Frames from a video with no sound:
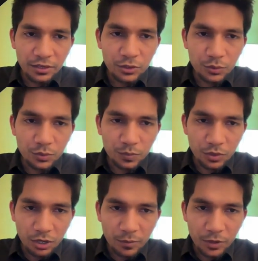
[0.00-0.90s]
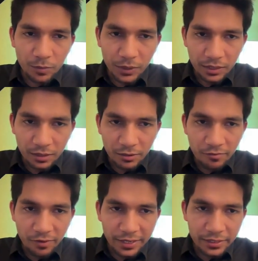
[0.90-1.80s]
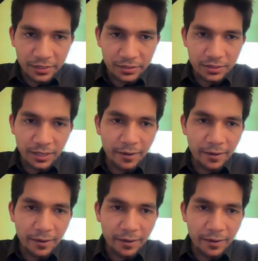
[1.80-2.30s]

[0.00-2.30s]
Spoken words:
to talk about particular files,